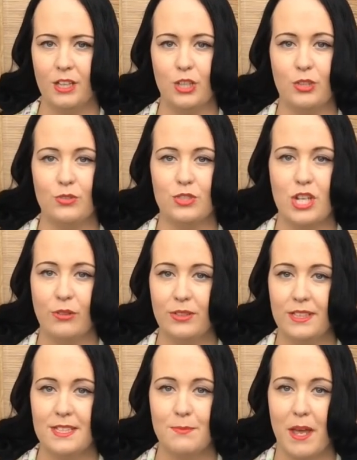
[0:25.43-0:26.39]
You don't
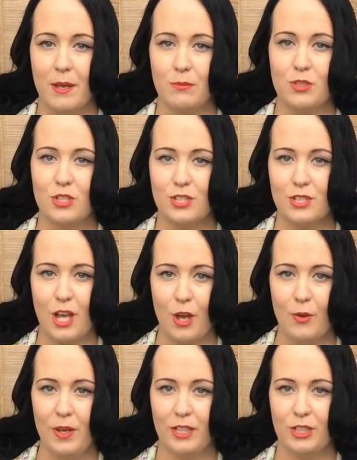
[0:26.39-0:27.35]
need to be able to
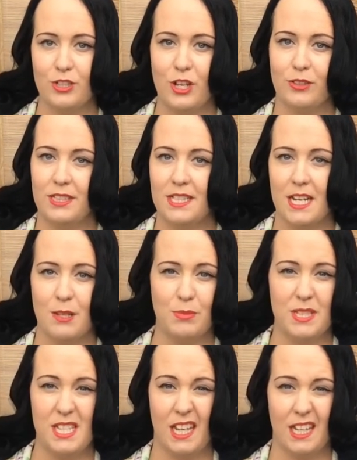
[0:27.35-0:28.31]
sew, and you don't need any
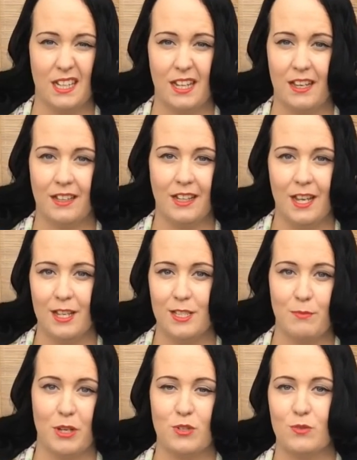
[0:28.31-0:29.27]
particular
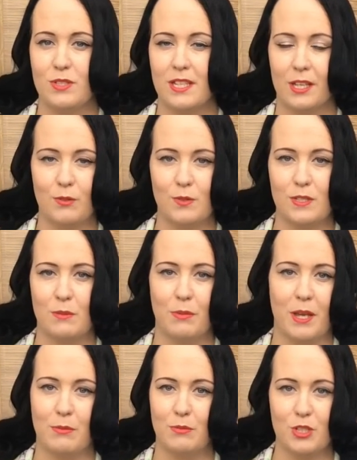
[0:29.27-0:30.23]
special skills to be
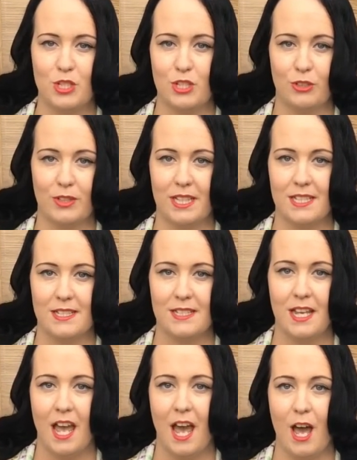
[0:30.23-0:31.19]
able to do this.
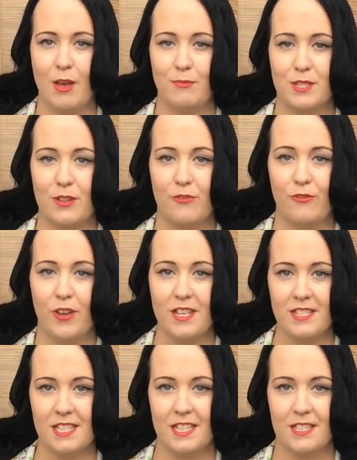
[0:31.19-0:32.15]
So the
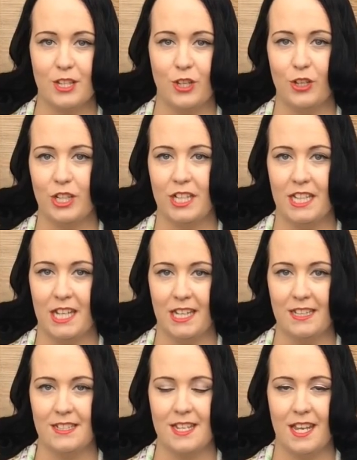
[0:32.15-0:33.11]
first thing that you're going to
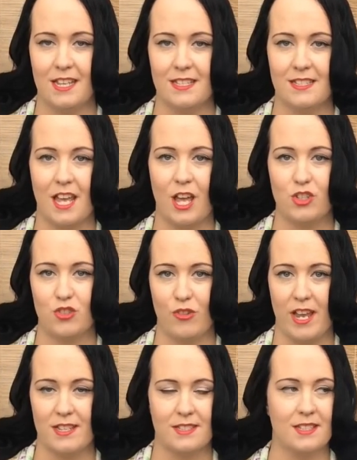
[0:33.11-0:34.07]
need is a
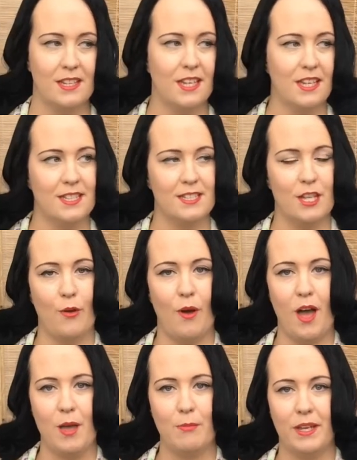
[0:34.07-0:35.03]
dress. So
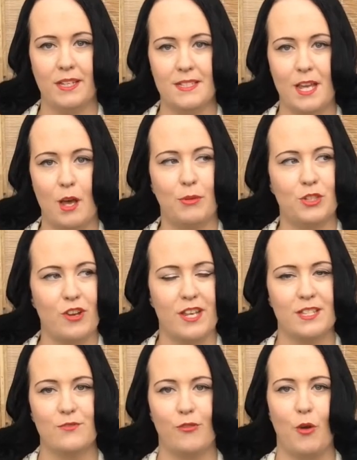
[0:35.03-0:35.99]
I picked up a
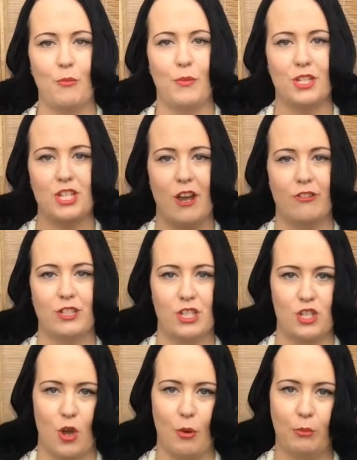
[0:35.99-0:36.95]
dress from a charity
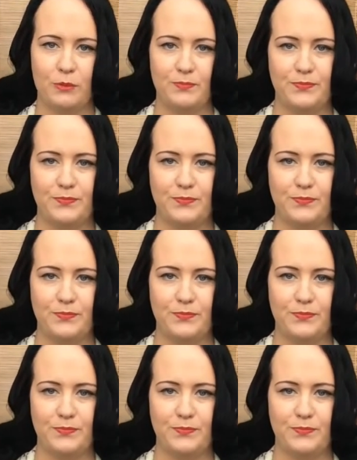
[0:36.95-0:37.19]
shop.